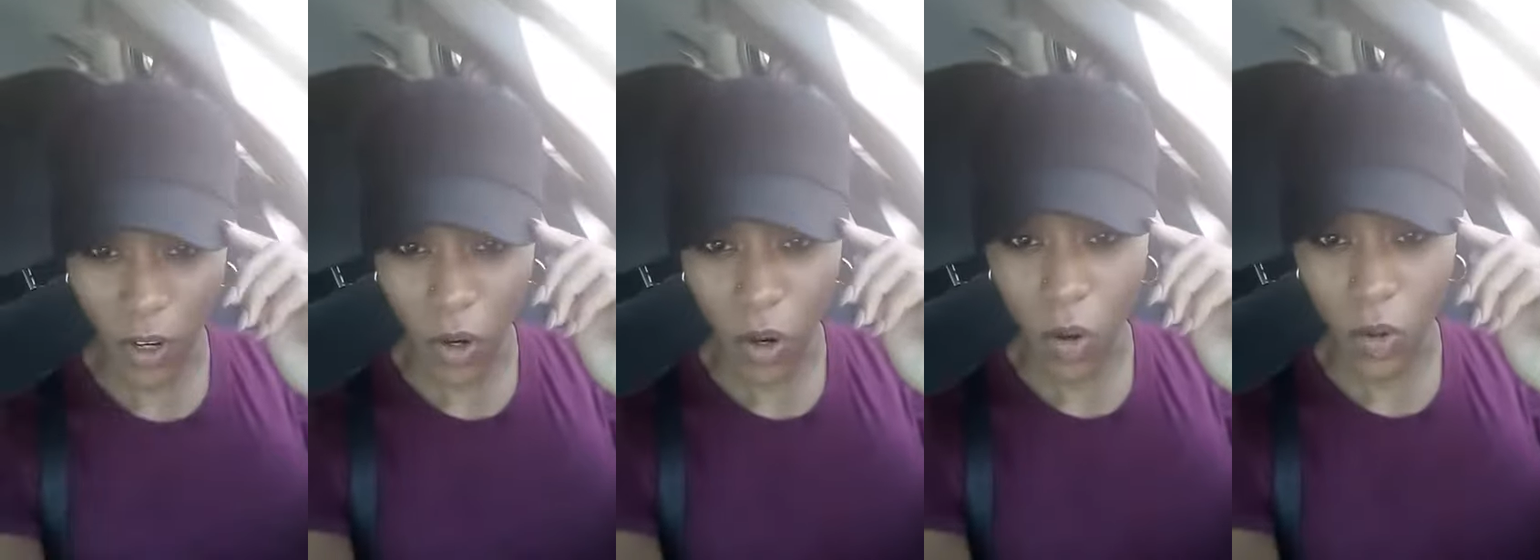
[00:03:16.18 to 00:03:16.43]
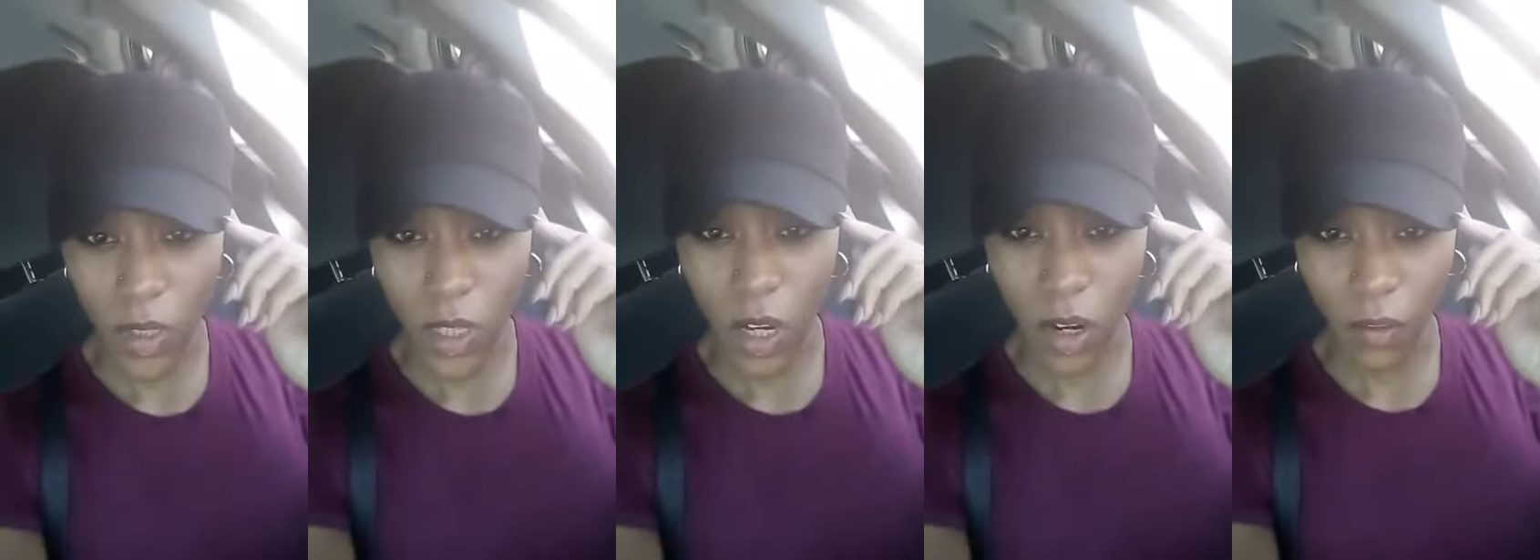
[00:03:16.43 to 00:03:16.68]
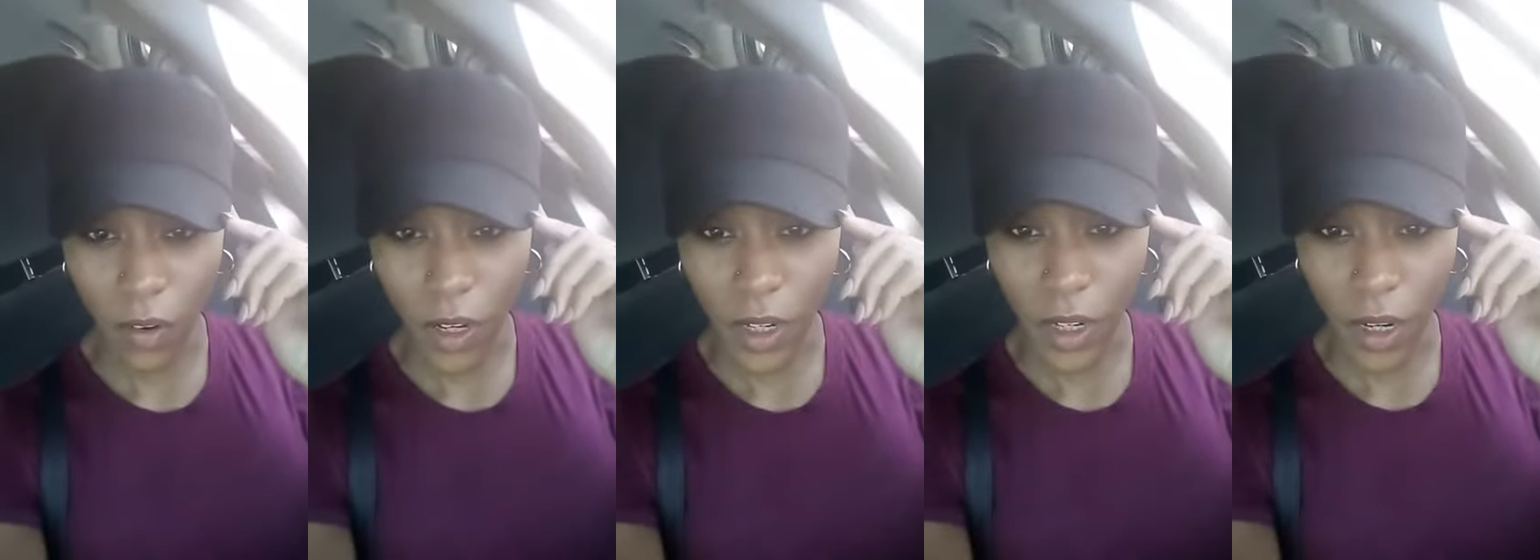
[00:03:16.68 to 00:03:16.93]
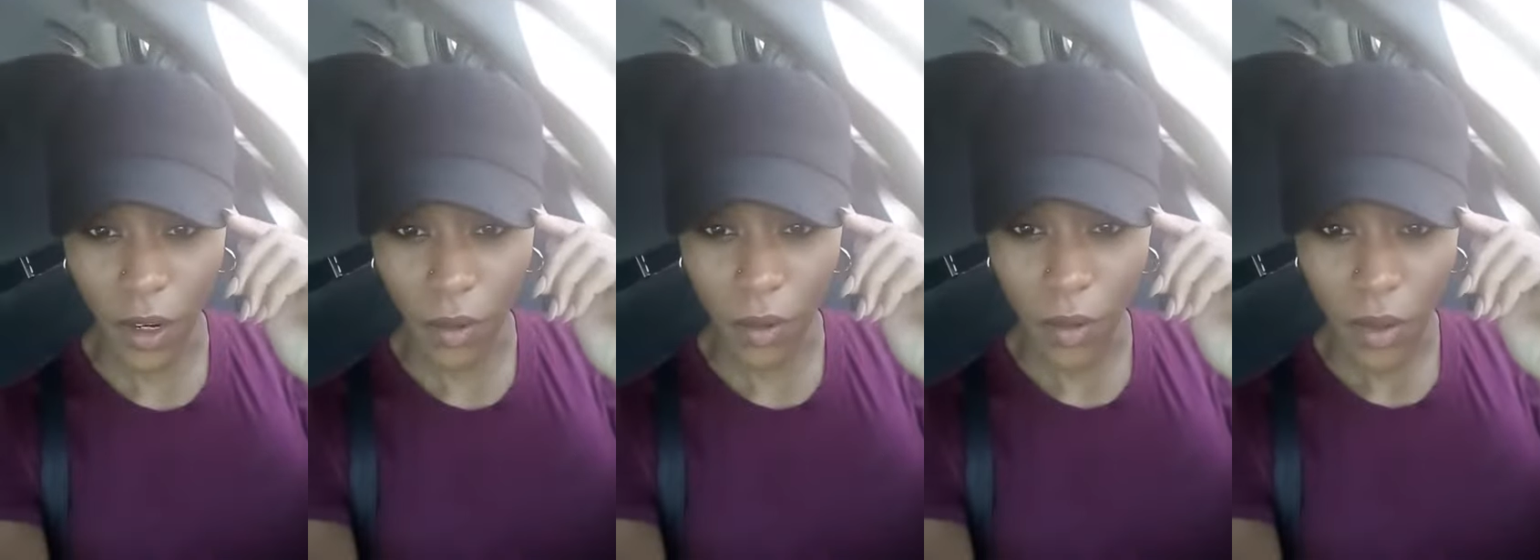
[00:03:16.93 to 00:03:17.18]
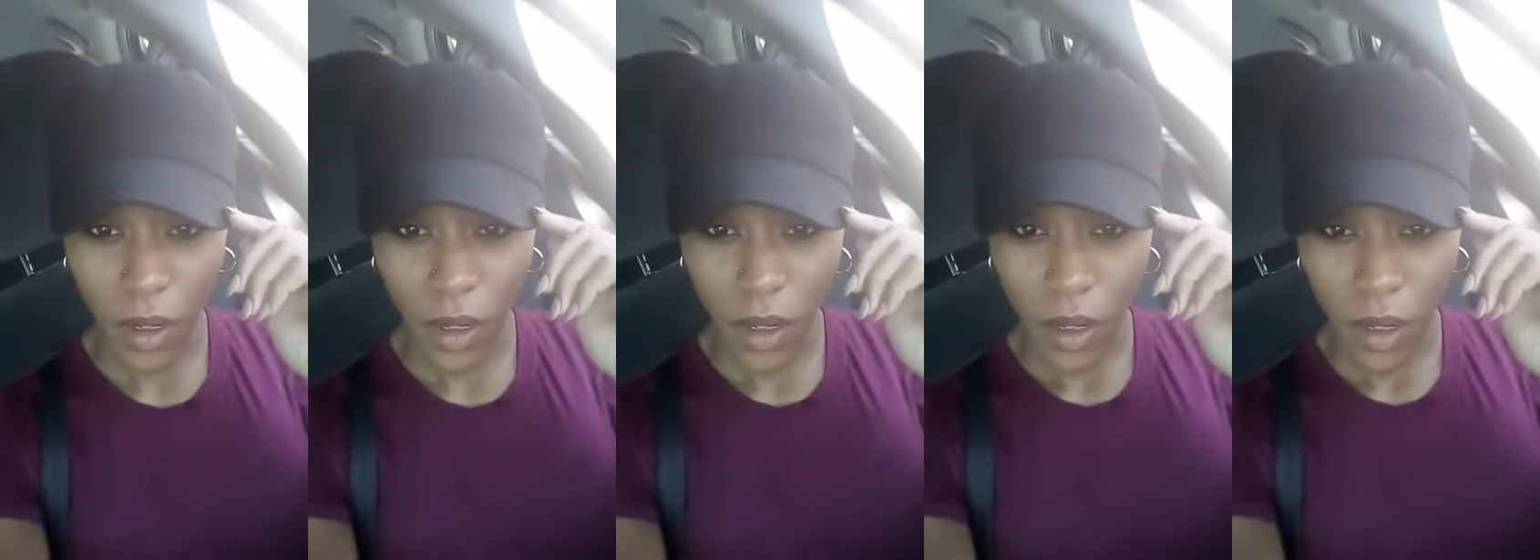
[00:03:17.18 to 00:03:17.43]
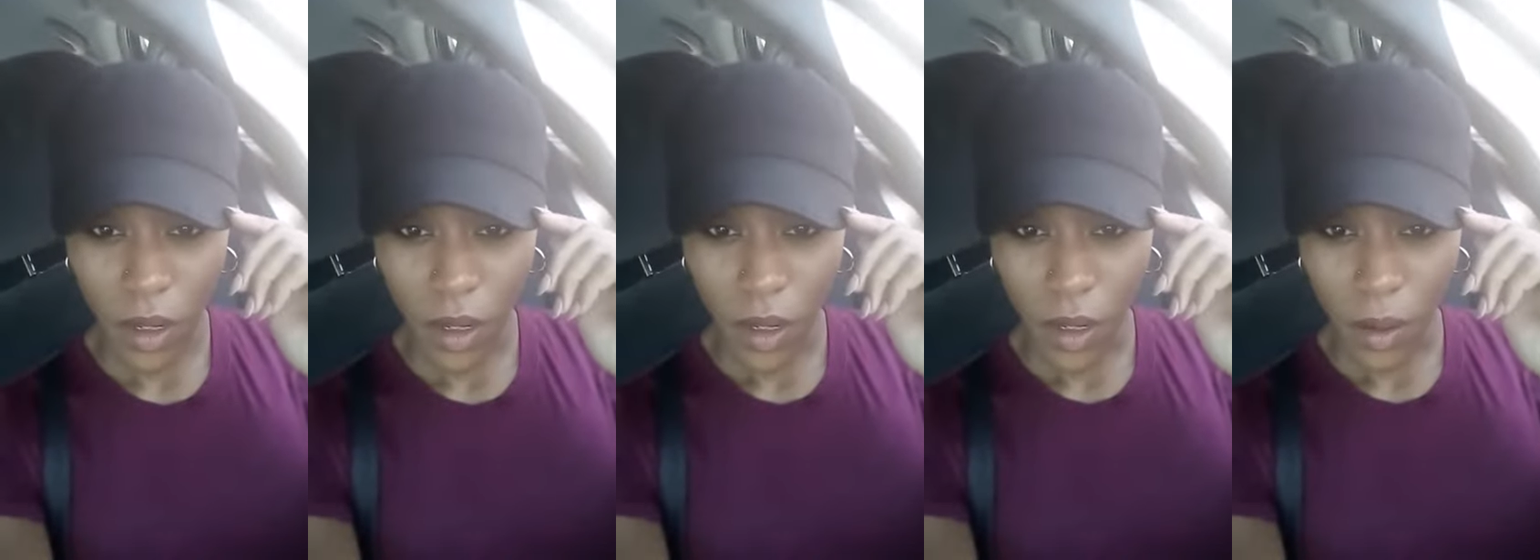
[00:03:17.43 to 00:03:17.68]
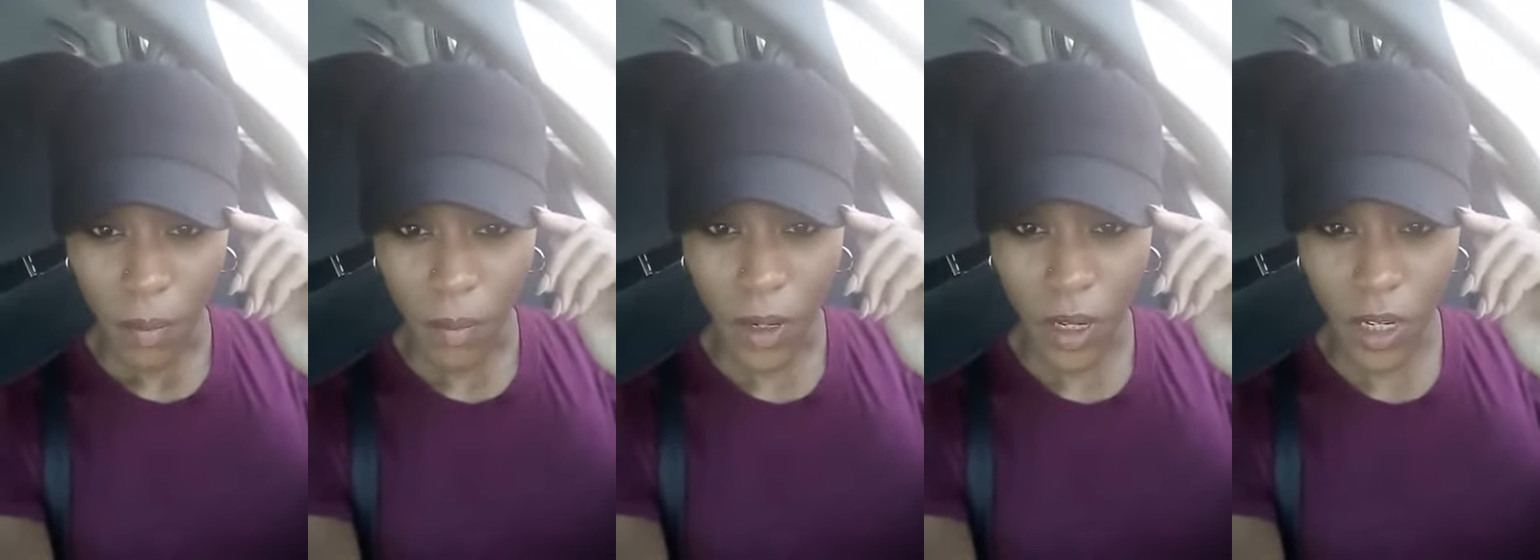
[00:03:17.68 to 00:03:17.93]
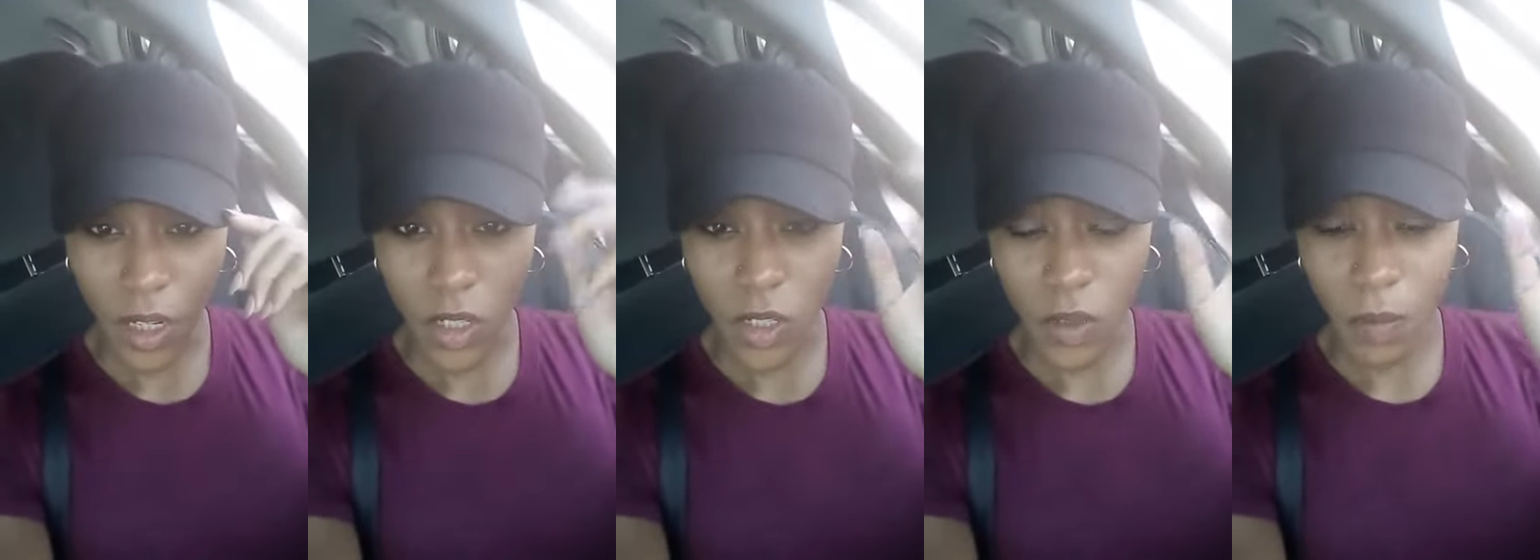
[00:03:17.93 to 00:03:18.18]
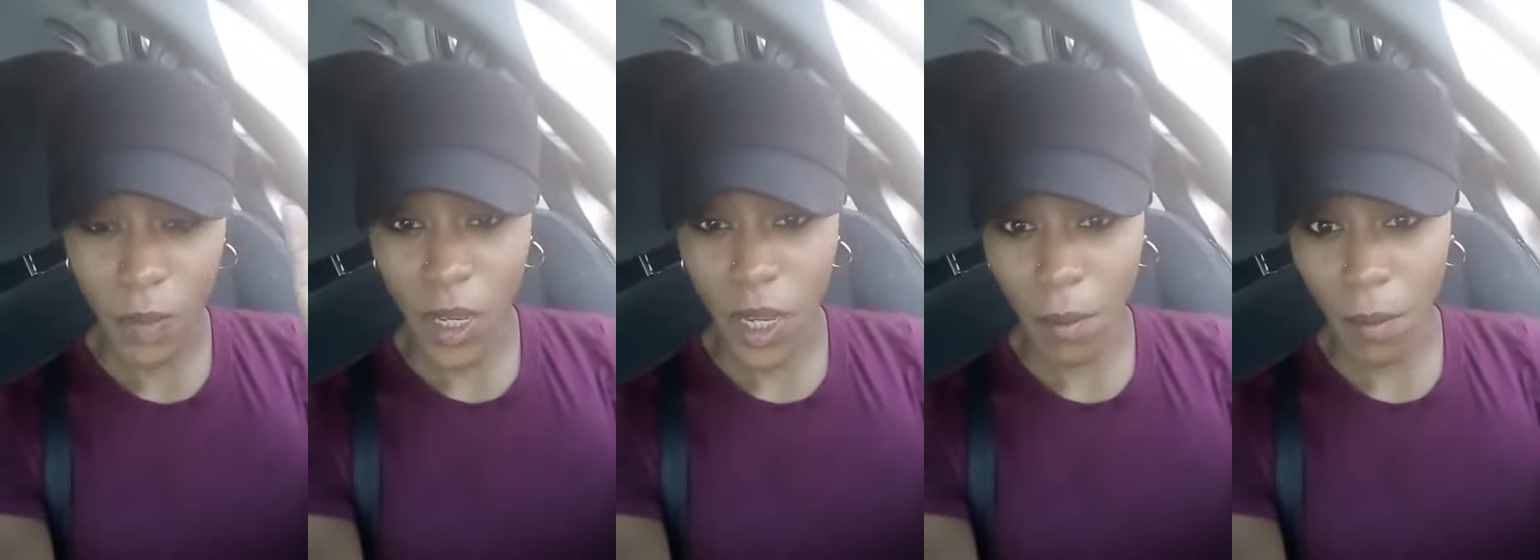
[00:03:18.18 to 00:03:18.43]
hotel right now. Because me